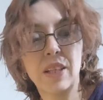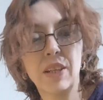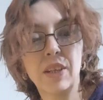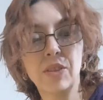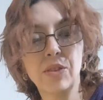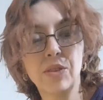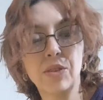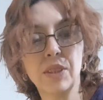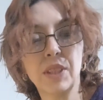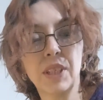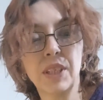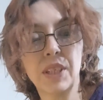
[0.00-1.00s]
And there's
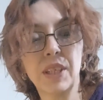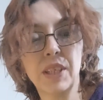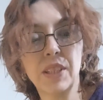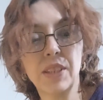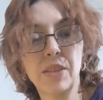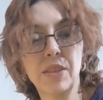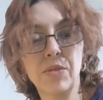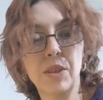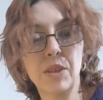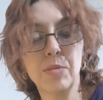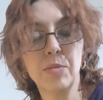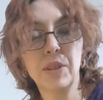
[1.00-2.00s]
a lot of
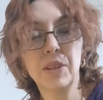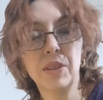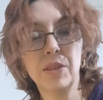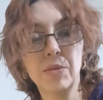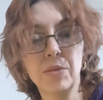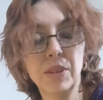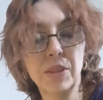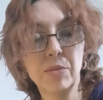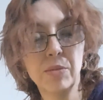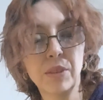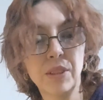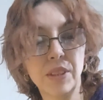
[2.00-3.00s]
activity in my hallway. There
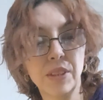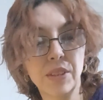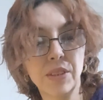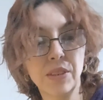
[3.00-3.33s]
really is.